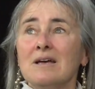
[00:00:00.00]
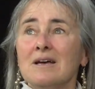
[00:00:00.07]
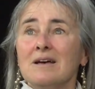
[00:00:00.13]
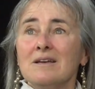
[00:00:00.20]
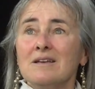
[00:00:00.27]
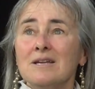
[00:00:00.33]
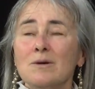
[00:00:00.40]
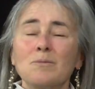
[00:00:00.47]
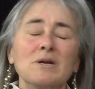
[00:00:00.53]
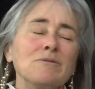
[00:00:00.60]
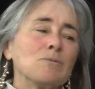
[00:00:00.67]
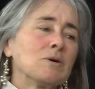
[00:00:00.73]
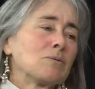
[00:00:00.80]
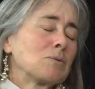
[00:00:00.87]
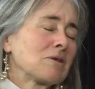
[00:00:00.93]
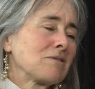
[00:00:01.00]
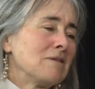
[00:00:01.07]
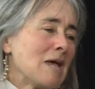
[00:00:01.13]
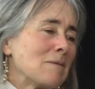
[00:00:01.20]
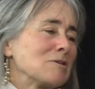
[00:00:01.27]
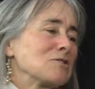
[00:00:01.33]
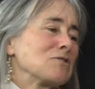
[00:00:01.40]
when we're with
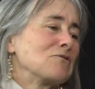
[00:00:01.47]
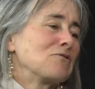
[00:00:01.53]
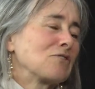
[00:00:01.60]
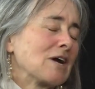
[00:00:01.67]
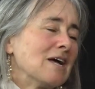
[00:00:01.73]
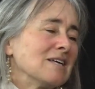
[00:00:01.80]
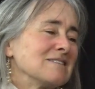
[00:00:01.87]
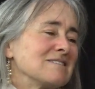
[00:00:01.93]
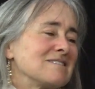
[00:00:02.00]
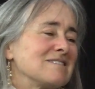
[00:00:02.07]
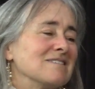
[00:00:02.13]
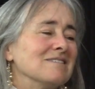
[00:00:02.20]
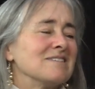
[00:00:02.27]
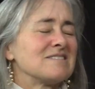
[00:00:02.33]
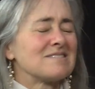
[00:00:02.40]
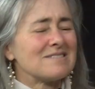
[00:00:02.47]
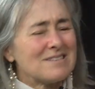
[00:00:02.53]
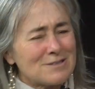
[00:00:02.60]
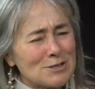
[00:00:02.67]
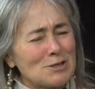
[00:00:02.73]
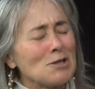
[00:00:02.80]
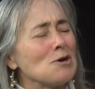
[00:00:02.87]
neighbors and friends,
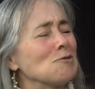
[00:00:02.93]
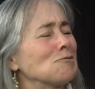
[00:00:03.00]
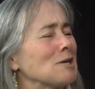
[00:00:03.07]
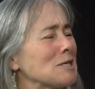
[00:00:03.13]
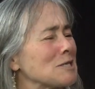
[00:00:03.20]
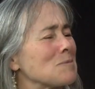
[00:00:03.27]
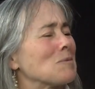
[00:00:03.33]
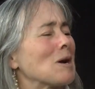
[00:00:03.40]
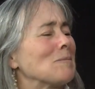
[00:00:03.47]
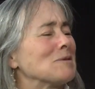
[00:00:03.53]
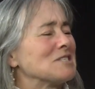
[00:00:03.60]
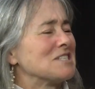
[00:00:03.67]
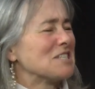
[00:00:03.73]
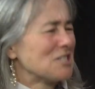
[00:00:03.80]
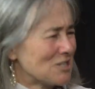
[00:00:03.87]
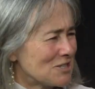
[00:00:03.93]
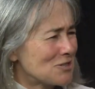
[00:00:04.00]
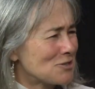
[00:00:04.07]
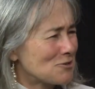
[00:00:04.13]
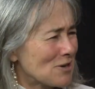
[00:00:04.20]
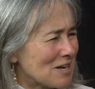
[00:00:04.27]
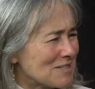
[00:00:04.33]
it's a low risk proposition to
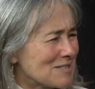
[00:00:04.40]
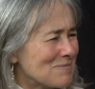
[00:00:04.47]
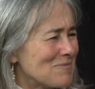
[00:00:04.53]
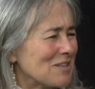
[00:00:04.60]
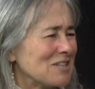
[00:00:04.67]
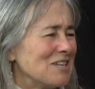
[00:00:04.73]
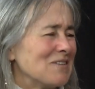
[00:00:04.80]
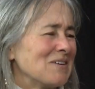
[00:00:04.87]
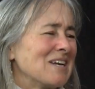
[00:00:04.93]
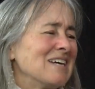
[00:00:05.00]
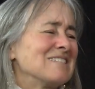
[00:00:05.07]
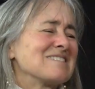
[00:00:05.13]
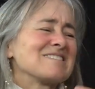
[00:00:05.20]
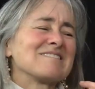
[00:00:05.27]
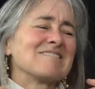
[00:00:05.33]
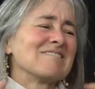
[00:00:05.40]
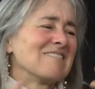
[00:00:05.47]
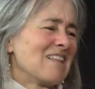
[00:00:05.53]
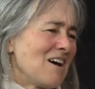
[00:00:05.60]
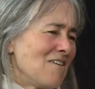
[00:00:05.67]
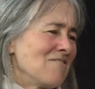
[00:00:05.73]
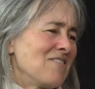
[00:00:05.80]
try something new, and I just
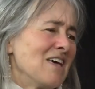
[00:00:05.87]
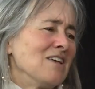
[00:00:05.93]
love that